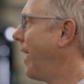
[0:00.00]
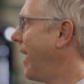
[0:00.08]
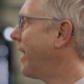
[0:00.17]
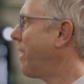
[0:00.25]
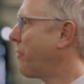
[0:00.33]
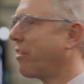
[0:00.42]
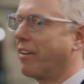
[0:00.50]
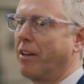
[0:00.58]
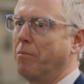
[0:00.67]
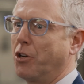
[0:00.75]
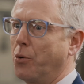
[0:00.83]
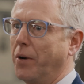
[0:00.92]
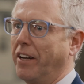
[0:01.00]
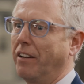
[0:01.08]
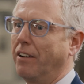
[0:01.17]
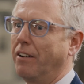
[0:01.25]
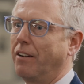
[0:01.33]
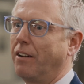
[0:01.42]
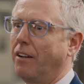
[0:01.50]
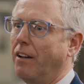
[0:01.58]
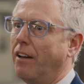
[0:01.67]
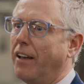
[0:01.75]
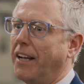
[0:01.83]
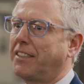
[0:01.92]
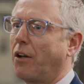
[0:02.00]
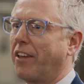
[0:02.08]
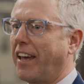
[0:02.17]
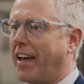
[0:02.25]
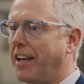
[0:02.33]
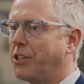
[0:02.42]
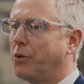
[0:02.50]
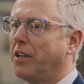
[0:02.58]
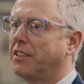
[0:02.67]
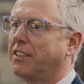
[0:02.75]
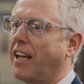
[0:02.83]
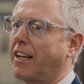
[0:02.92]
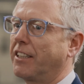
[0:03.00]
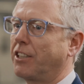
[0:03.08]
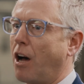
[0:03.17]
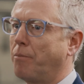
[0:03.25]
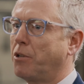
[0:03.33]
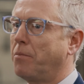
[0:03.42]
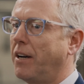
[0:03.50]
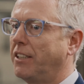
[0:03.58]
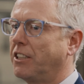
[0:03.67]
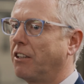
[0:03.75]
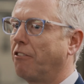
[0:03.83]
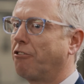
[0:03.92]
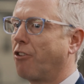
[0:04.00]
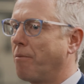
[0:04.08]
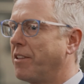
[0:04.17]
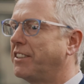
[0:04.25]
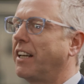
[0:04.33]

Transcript: and everything in between. It's how the end-to-end stack is optimized from the